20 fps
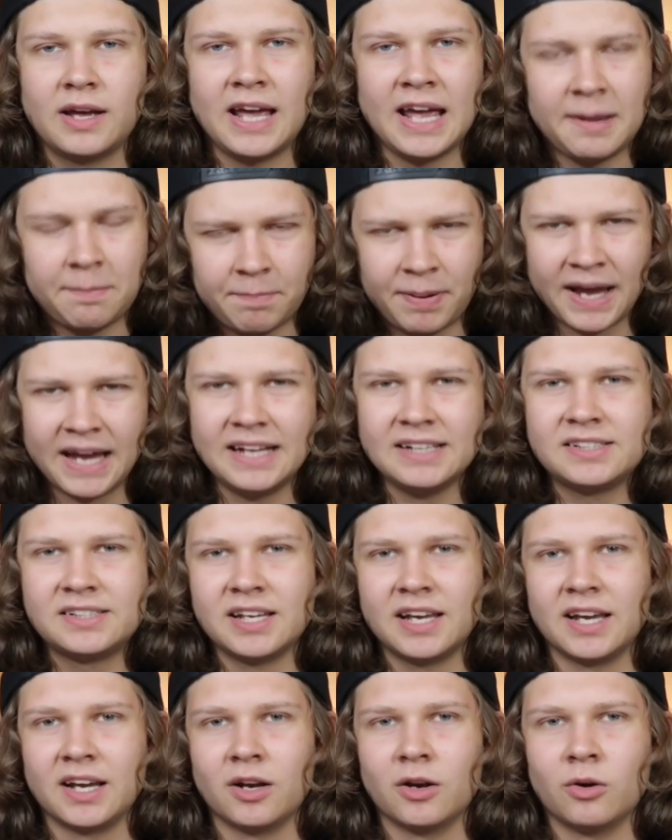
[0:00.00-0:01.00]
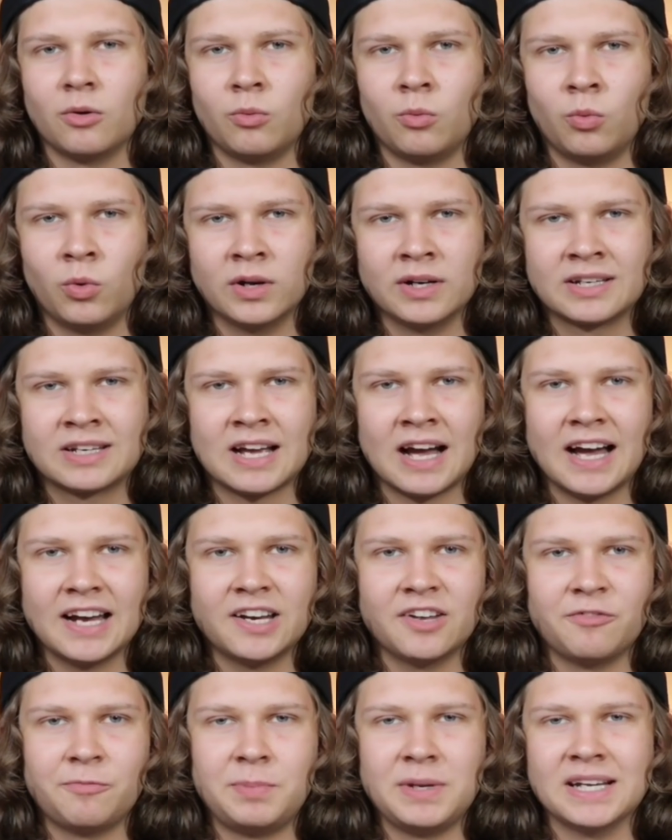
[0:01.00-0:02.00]
A painting would kind
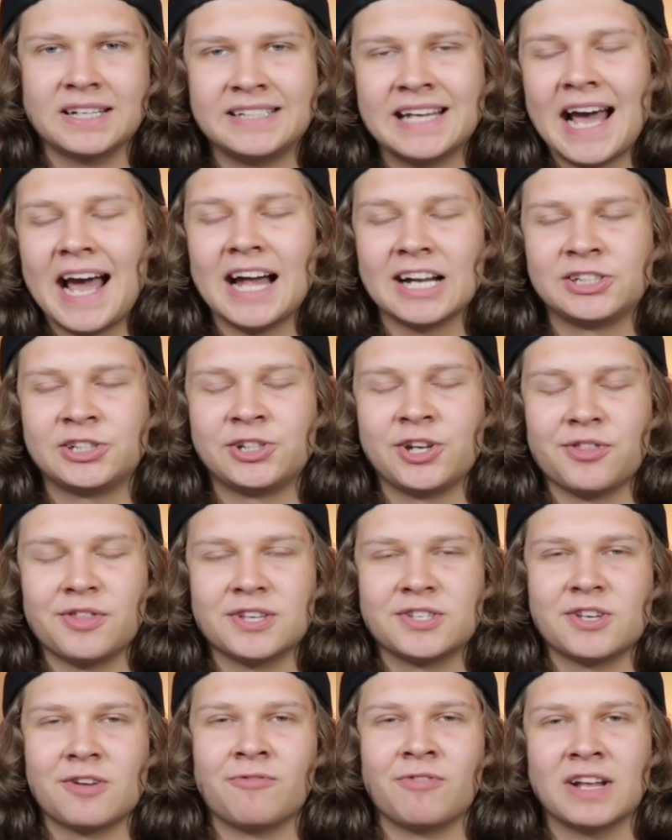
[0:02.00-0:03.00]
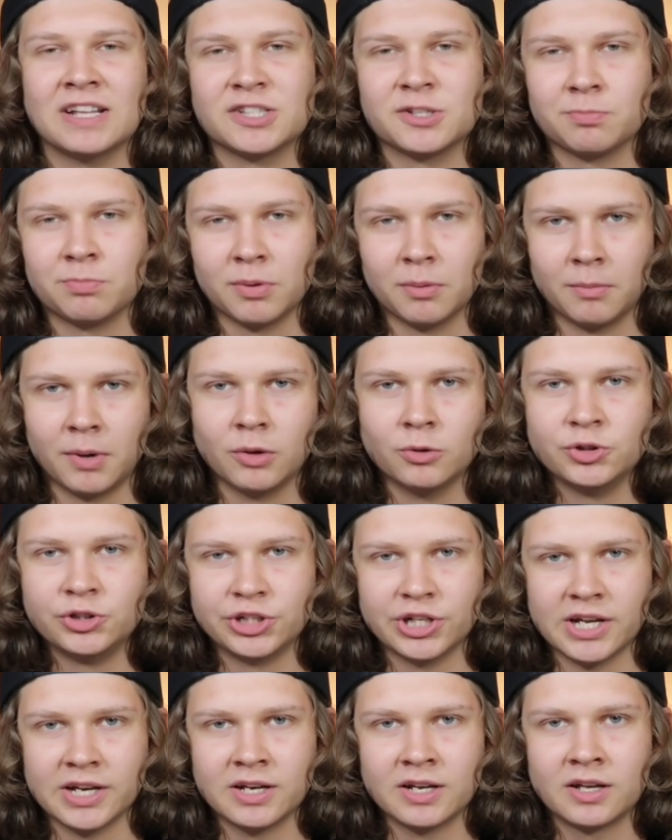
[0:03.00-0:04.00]
of be attached to this event's
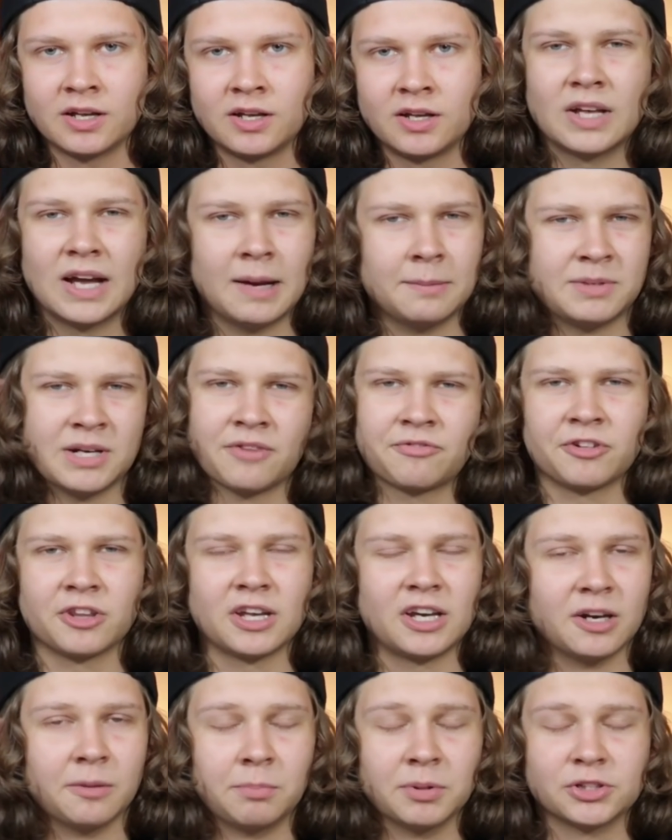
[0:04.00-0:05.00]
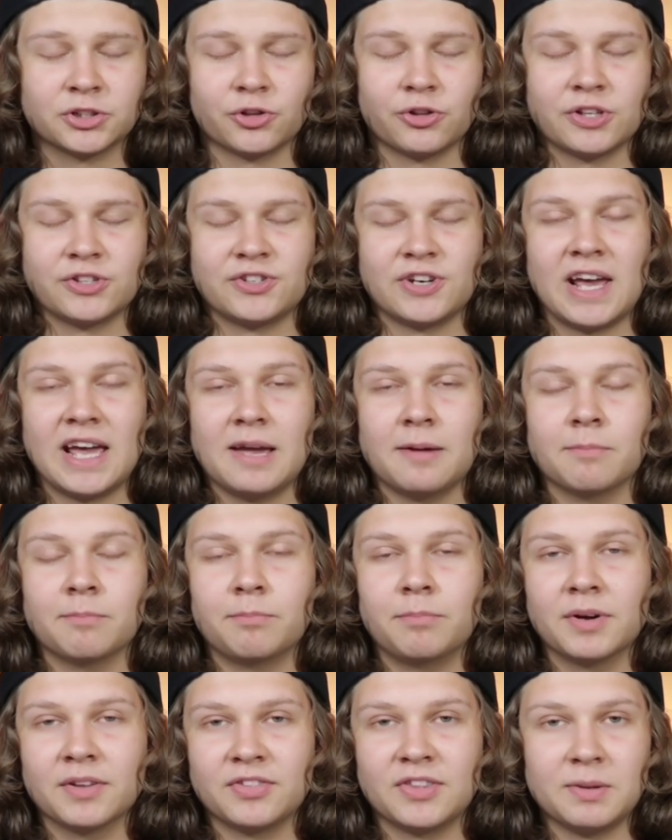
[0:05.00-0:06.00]
promotion. I'm definitely going to butcher this name,
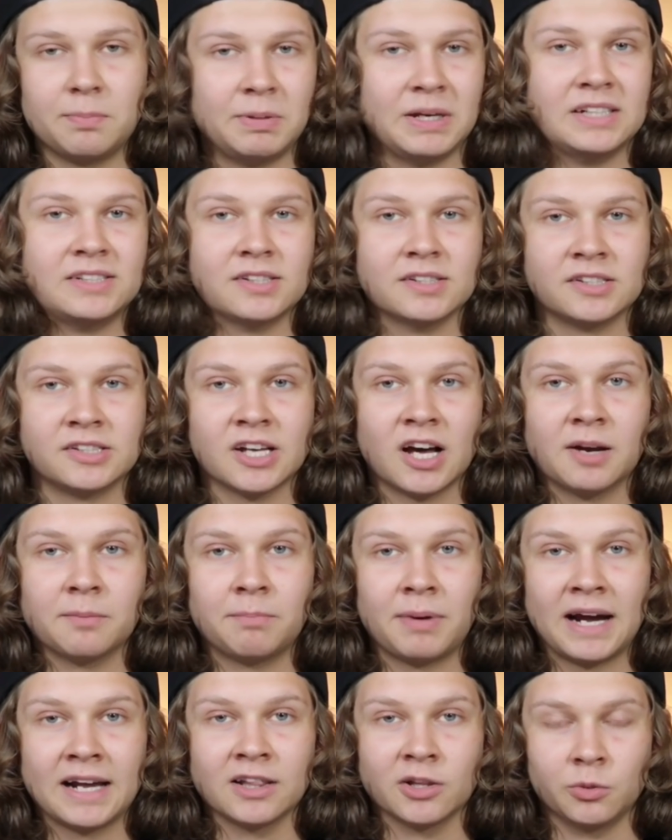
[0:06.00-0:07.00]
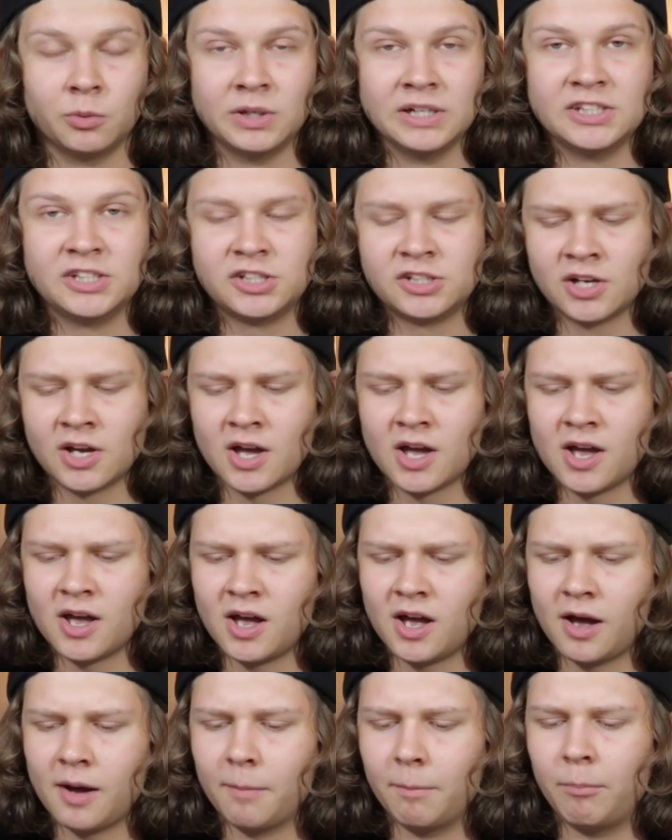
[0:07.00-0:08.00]
but the piece is done by Luis
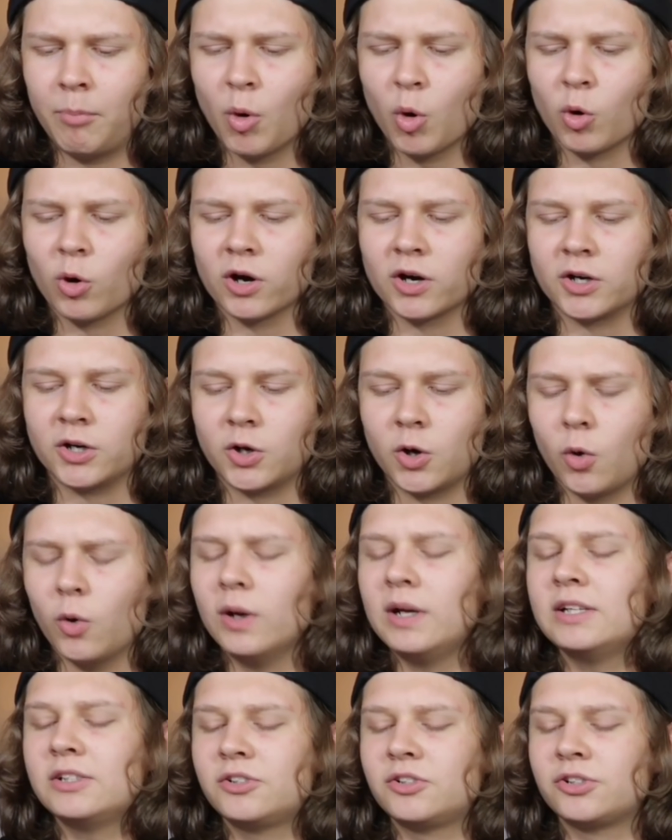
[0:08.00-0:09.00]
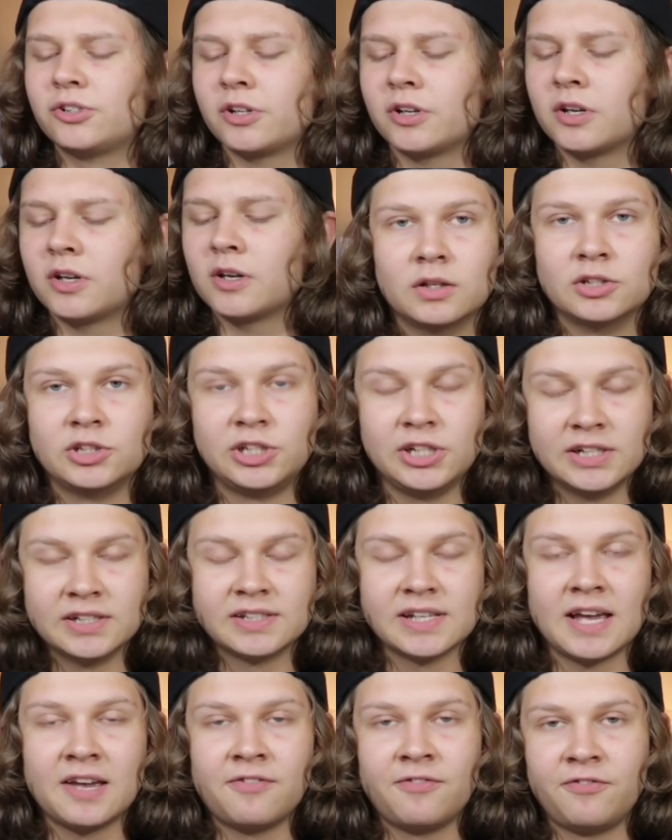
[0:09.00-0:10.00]
Borgois. She
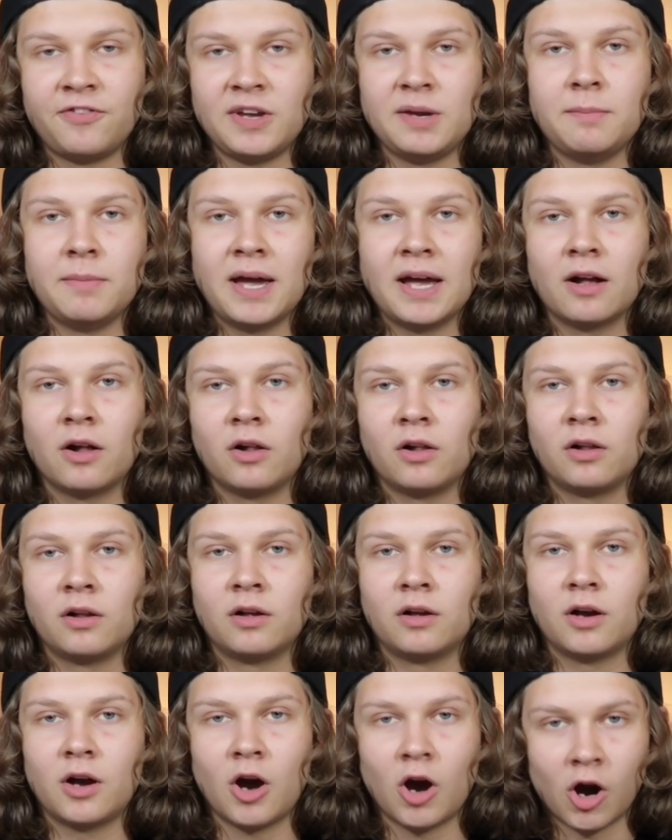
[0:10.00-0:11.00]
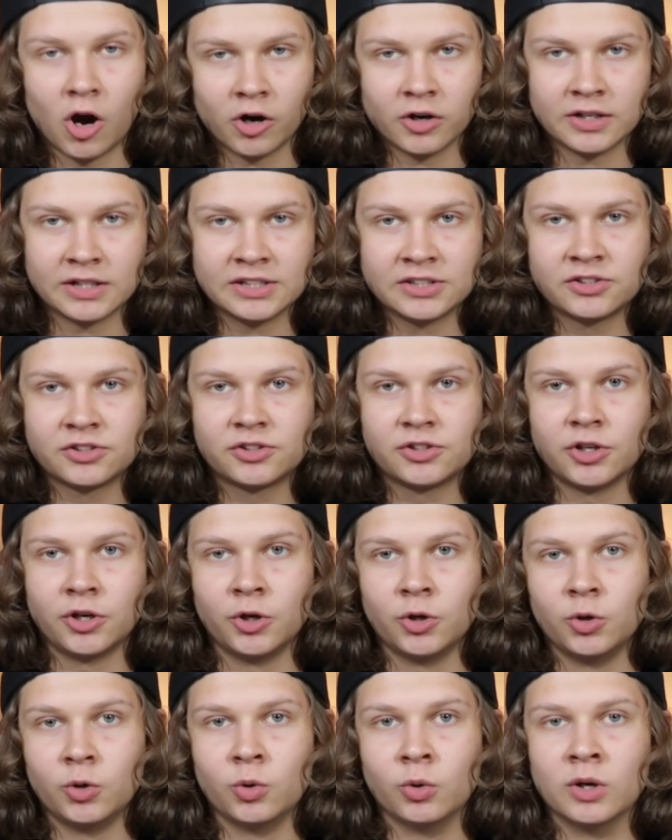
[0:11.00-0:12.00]
is a female artist
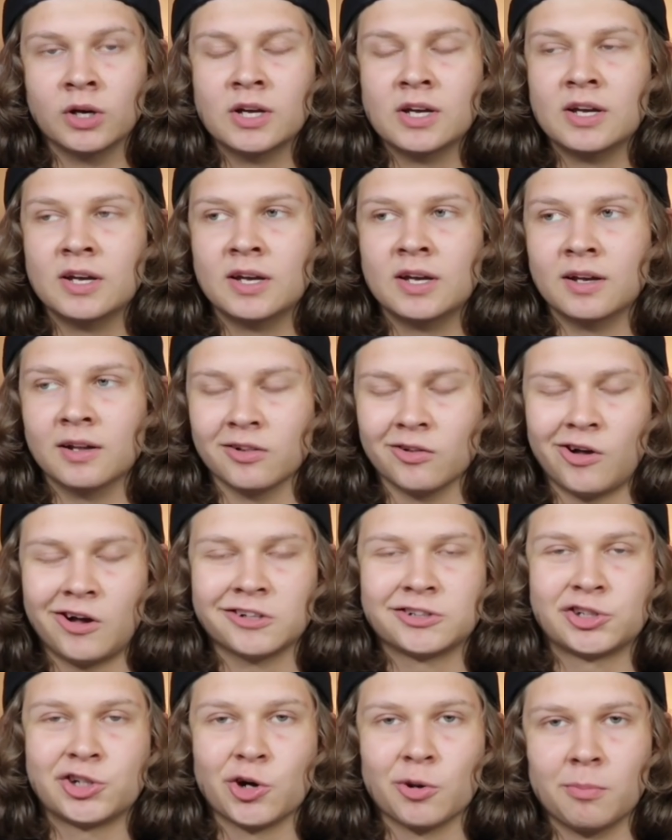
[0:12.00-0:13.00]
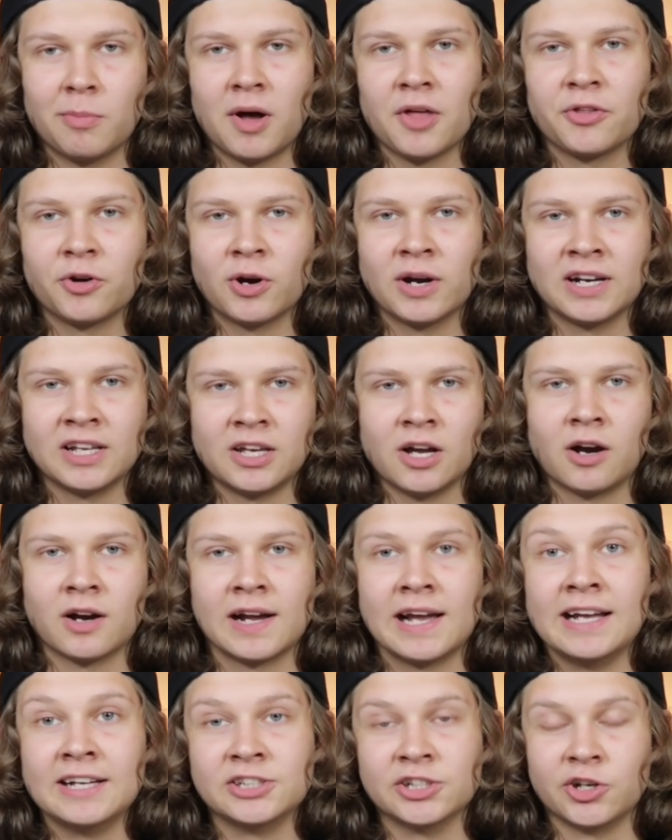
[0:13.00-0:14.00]
who lost her mother at a
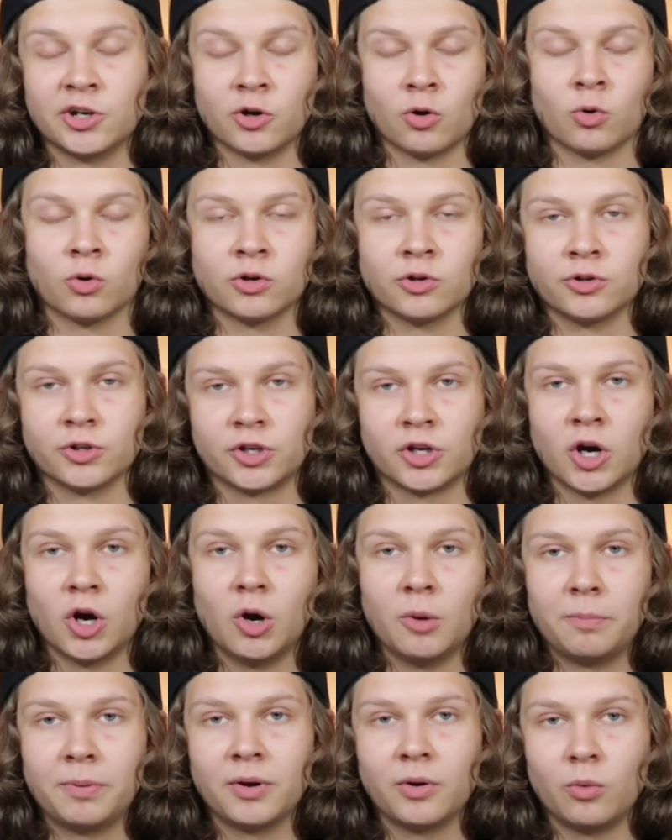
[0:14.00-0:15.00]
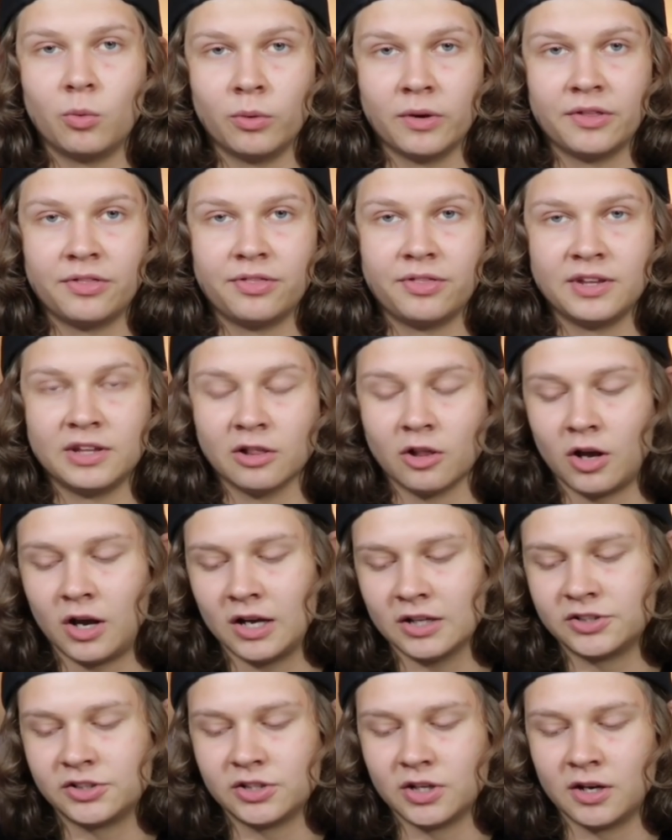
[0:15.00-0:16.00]
young age and in order to cope with the
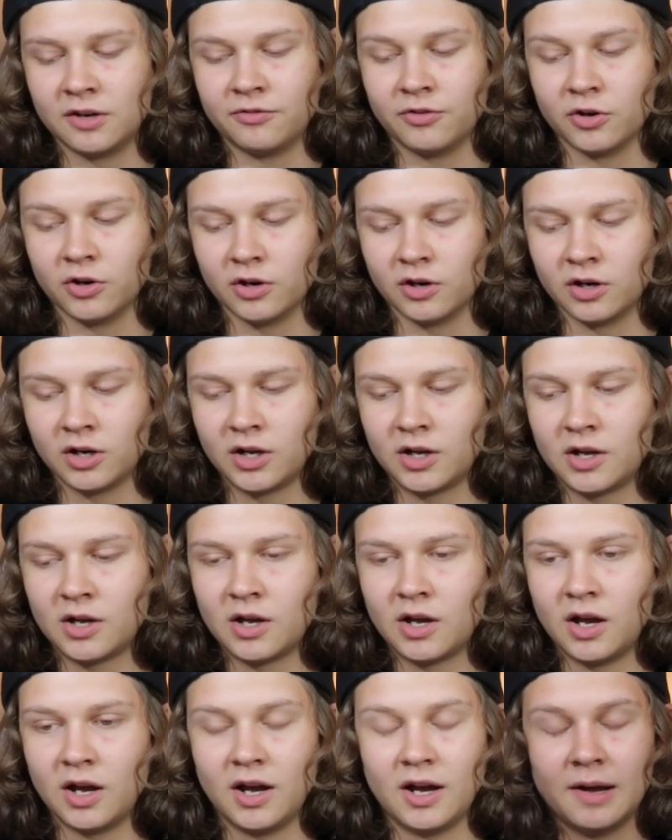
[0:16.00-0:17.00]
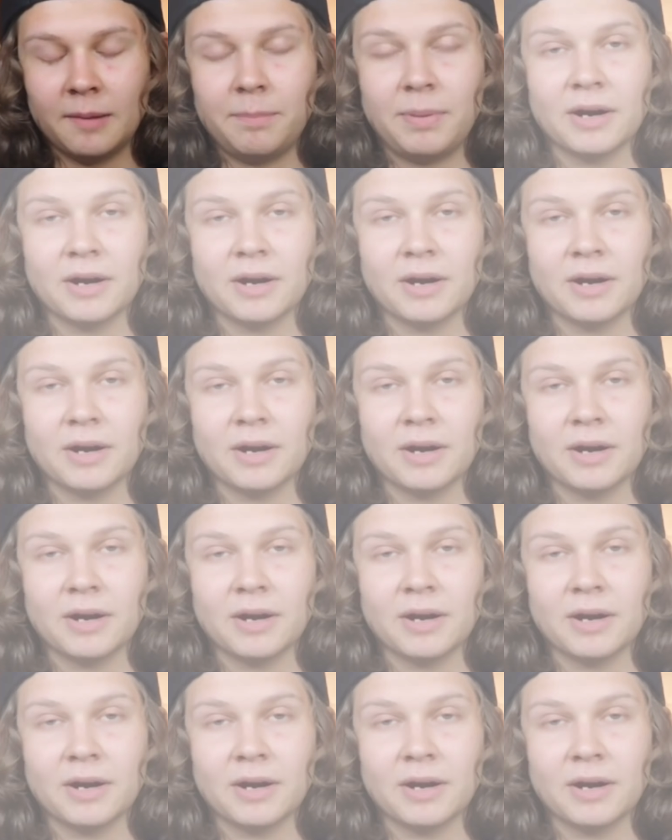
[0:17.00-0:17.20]
loss of her uh,